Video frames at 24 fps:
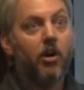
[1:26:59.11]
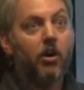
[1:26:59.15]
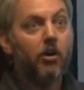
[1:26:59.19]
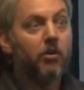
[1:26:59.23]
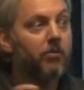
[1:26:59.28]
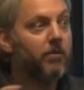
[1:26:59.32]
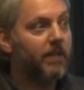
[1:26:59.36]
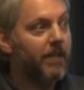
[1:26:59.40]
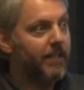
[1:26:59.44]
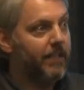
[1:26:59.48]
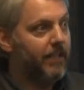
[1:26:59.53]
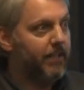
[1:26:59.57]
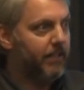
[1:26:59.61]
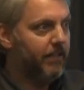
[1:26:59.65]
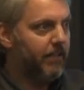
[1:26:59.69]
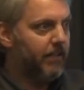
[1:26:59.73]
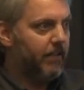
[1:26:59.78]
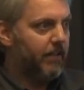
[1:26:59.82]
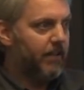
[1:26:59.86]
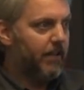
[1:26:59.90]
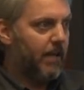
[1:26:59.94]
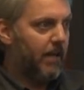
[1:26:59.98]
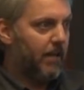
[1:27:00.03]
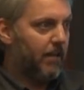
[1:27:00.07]
already
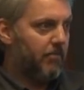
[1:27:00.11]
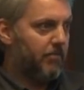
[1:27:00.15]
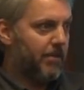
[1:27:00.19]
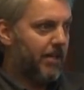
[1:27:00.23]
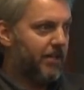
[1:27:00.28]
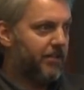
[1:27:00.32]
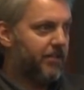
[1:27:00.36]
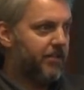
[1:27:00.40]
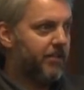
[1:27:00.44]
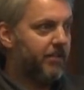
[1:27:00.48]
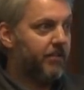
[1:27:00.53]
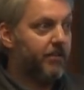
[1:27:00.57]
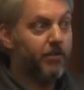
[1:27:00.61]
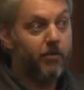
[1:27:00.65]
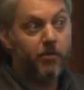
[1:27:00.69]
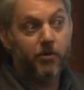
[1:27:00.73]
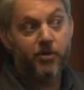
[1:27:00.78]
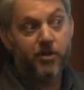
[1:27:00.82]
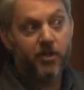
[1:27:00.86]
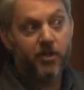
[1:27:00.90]
eleemosynary or